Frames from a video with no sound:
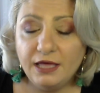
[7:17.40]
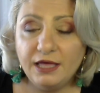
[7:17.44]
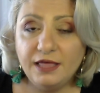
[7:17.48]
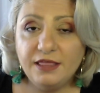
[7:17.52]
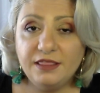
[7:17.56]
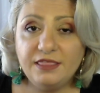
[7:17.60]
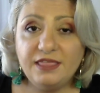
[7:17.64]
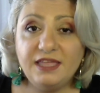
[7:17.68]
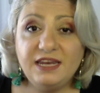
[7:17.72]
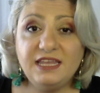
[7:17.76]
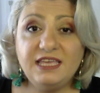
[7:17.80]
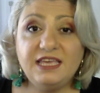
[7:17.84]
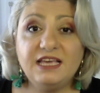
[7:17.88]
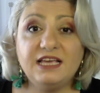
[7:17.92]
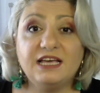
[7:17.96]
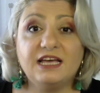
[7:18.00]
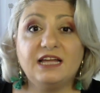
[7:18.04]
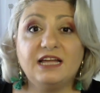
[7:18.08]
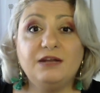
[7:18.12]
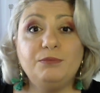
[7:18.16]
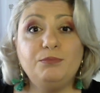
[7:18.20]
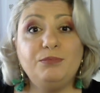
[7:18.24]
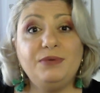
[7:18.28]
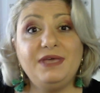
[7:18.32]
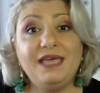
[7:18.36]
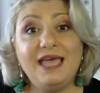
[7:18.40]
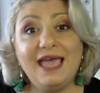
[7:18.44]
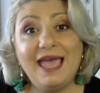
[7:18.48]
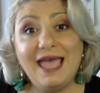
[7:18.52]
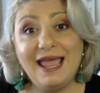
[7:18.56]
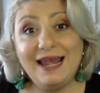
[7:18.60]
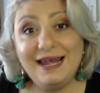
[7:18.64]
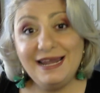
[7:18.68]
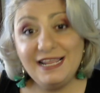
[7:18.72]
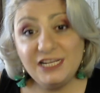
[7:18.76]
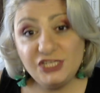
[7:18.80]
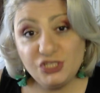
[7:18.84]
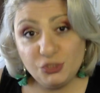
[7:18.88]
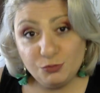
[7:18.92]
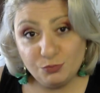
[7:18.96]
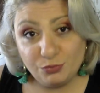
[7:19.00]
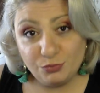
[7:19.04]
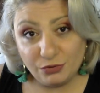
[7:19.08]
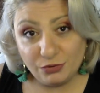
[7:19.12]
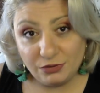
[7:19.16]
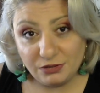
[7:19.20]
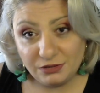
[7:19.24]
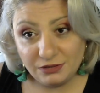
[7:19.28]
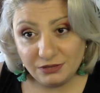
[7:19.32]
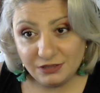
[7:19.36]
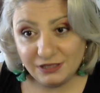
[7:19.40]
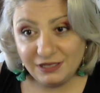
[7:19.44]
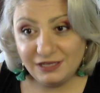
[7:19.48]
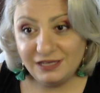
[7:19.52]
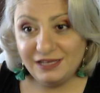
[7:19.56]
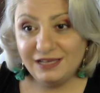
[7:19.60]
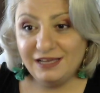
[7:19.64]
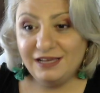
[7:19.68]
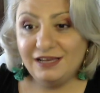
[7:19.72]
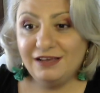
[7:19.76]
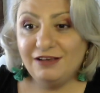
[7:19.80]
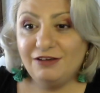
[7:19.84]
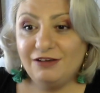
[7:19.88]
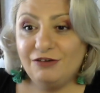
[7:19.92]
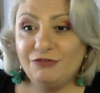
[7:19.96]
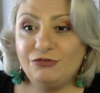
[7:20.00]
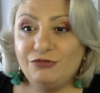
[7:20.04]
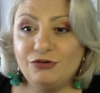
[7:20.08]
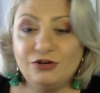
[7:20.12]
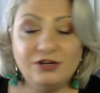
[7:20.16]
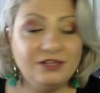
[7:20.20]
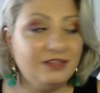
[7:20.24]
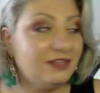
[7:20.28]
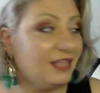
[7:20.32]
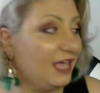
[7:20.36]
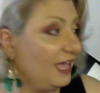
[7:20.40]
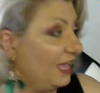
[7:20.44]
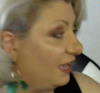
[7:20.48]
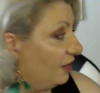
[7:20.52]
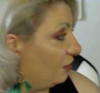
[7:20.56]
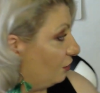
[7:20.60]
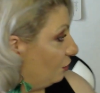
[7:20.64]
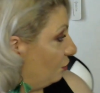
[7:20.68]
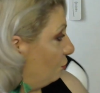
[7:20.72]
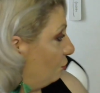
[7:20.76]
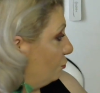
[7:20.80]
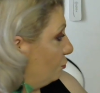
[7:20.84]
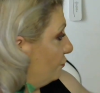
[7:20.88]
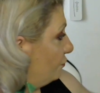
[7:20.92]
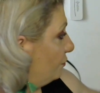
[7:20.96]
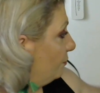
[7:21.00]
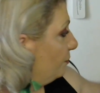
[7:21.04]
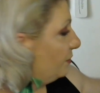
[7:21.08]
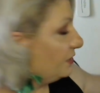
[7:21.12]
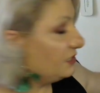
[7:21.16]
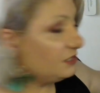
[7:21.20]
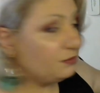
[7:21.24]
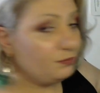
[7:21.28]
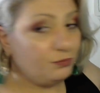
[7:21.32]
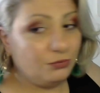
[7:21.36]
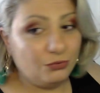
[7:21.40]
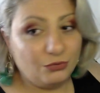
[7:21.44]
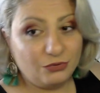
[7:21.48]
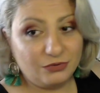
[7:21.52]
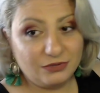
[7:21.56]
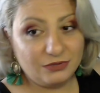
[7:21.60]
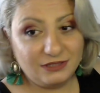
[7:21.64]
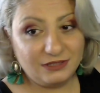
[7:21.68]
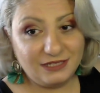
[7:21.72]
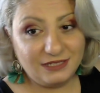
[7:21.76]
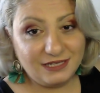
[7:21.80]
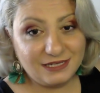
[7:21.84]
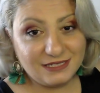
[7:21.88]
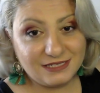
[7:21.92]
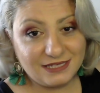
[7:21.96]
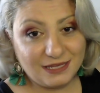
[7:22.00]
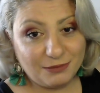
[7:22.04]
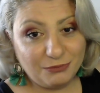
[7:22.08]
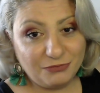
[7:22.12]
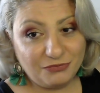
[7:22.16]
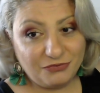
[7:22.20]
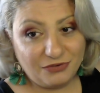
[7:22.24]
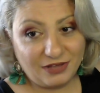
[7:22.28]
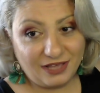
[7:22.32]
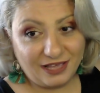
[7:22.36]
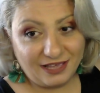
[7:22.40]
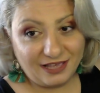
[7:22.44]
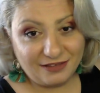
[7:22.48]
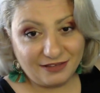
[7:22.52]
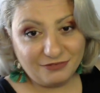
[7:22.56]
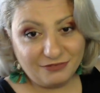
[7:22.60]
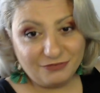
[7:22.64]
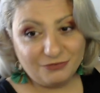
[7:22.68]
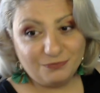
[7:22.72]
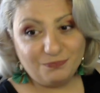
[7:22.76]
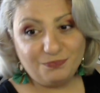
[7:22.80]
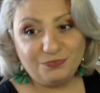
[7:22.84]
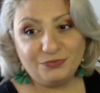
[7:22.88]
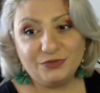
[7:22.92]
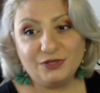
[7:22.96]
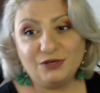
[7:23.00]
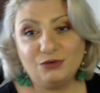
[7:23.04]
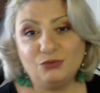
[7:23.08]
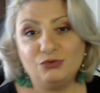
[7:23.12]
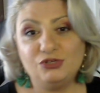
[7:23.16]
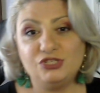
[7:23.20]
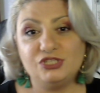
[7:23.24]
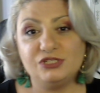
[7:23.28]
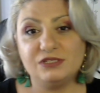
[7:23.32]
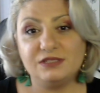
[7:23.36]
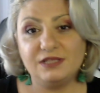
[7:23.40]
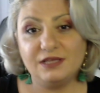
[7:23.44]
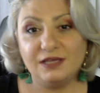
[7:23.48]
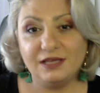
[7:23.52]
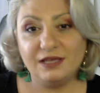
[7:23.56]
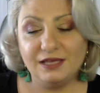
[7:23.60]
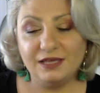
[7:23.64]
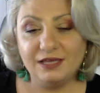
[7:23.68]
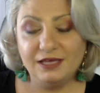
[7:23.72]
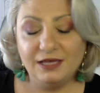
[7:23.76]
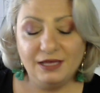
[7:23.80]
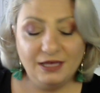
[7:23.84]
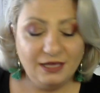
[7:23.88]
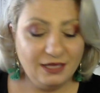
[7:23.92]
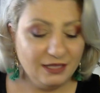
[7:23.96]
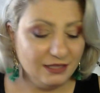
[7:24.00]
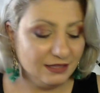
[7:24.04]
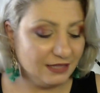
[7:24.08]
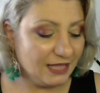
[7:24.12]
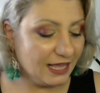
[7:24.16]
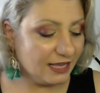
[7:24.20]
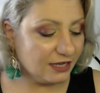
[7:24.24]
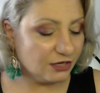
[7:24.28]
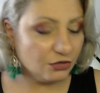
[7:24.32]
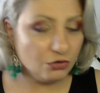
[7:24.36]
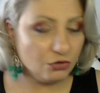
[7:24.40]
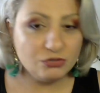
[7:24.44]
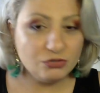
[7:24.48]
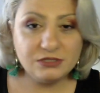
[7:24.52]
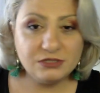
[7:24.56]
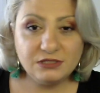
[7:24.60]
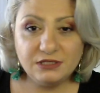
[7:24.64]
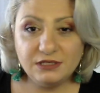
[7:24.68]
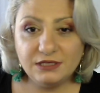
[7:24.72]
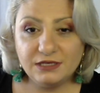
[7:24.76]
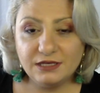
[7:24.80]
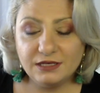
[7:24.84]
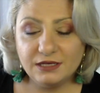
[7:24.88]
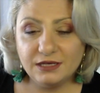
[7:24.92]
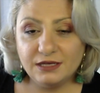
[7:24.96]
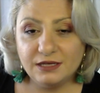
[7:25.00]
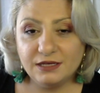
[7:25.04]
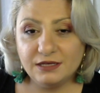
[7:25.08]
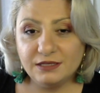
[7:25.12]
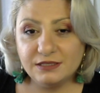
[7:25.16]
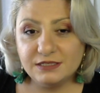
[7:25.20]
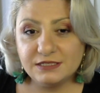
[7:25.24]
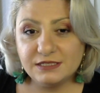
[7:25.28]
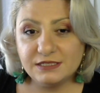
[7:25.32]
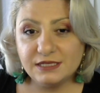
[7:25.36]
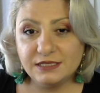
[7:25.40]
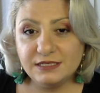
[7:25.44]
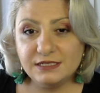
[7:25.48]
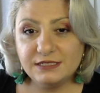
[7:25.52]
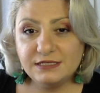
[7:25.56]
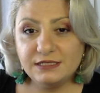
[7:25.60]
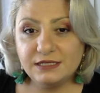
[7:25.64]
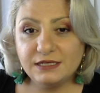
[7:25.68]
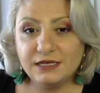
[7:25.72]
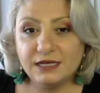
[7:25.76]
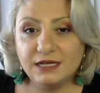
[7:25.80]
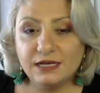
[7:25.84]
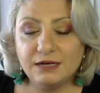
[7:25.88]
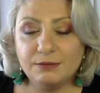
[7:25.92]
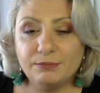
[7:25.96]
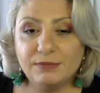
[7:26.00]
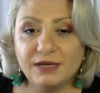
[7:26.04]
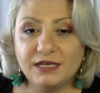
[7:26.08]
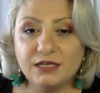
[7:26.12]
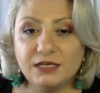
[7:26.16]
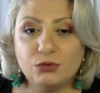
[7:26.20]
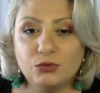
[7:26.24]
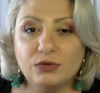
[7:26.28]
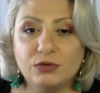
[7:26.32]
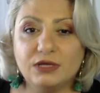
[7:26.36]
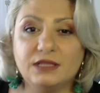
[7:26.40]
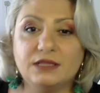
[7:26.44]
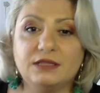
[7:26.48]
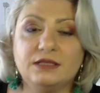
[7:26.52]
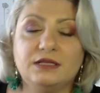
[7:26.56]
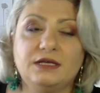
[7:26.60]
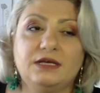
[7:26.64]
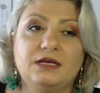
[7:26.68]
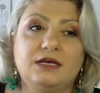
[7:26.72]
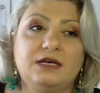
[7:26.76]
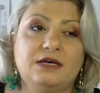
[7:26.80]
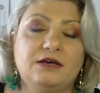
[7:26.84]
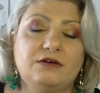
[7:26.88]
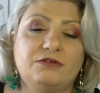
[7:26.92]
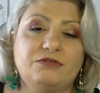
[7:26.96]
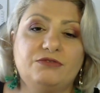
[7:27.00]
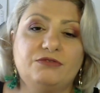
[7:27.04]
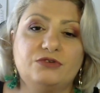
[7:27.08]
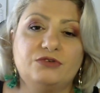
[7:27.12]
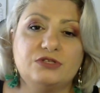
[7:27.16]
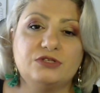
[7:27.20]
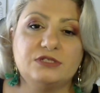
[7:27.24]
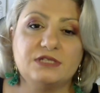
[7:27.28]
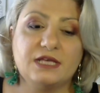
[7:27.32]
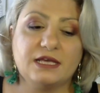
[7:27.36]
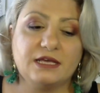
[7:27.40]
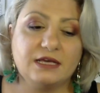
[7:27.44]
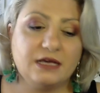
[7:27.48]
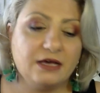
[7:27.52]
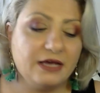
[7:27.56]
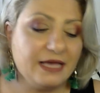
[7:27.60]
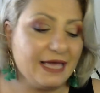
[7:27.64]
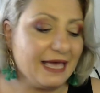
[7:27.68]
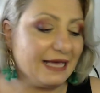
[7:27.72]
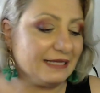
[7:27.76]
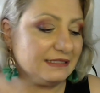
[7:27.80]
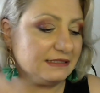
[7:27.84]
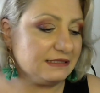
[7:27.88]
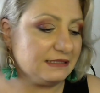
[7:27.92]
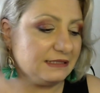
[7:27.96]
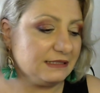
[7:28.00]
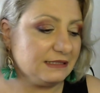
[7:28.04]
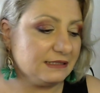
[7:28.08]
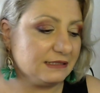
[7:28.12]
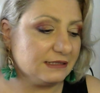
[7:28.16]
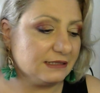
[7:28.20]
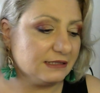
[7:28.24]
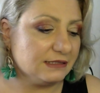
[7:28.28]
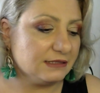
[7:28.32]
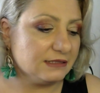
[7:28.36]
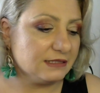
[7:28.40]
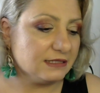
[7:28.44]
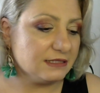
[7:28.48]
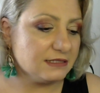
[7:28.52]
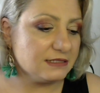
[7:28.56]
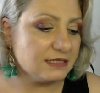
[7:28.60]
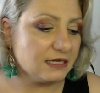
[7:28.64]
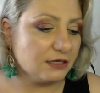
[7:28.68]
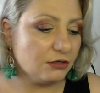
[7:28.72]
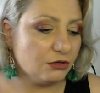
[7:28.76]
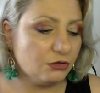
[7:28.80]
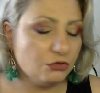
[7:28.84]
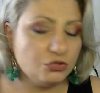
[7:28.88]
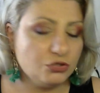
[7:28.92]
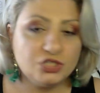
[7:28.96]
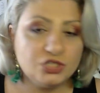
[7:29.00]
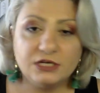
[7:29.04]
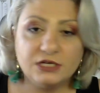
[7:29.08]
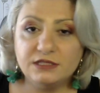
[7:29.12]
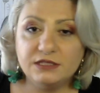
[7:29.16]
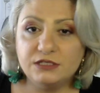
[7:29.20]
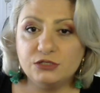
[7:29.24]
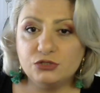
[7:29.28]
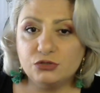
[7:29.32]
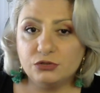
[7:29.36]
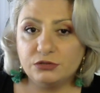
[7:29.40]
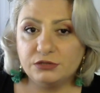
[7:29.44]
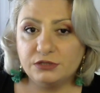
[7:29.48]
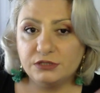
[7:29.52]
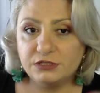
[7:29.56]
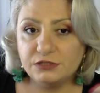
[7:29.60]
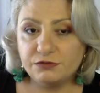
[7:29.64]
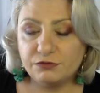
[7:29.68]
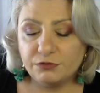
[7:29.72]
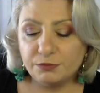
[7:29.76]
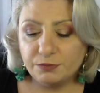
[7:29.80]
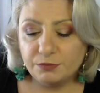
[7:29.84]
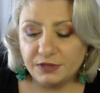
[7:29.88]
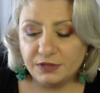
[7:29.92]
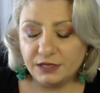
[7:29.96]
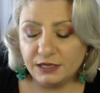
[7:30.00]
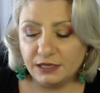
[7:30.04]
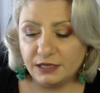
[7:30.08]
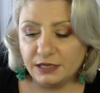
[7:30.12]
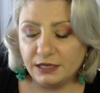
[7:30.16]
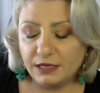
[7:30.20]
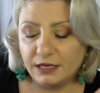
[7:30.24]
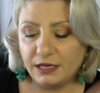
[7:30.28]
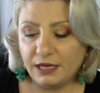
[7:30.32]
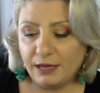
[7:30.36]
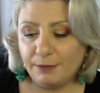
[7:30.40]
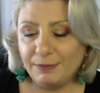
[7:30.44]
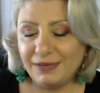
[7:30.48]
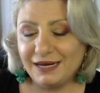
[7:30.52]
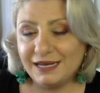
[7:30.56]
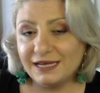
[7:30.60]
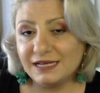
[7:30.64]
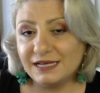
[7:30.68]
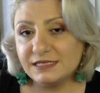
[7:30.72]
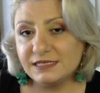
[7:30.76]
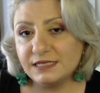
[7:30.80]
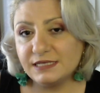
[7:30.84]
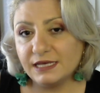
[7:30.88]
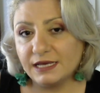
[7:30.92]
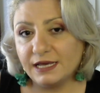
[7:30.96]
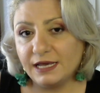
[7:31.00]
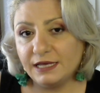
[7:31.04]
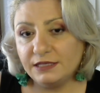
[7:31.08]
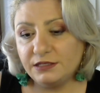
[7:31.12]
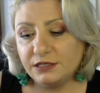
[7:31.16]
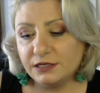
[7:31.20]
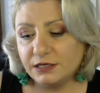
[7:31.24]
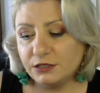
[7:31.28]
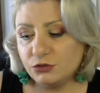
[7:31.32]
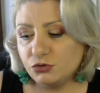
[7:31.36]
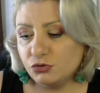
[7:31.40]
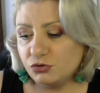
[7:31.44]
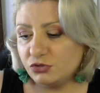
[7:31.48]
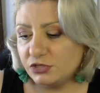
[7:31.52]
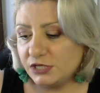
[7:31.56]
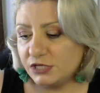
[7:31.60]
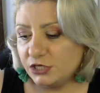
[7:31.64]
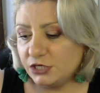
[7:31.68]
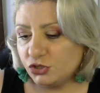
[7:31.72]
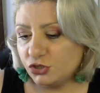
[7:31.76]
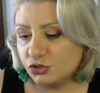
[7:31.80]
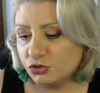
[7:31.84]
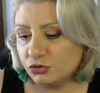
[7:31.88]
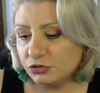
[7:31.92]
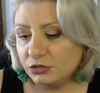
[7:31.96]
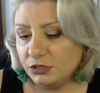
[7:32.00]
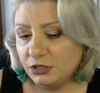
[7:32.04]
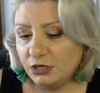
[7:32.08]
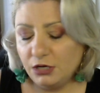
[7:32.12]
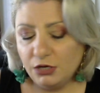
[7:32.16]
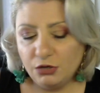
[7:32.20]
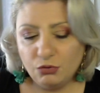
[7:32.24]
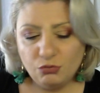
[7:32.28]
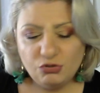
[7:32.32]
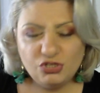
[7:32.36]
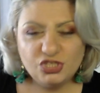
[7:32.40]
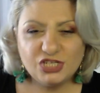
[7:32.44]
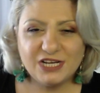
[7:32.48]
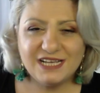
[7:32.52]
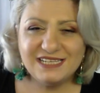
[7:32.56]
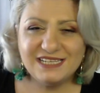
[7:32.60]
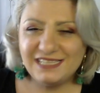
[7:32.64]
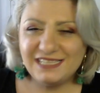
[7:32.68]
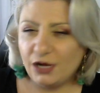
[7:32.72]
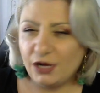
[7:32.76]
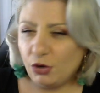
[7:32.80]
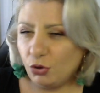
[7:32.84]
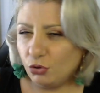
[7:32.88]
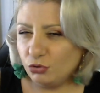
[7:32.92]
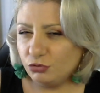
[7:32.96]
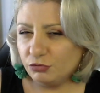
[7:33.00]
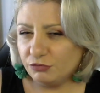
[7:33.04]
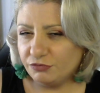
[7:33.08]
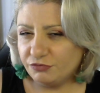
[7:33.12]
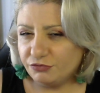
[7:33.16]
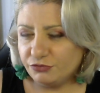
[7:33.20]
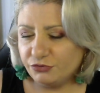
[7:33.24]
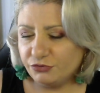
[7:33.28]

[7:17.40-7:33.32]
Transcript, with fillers: then he can be eligible for a diagnose from this book, DSM-5, which is the Diagnostic and Statistical Manual for Psychiatric and Psychological Disorders from the American Psychiatric Association, which has a lot of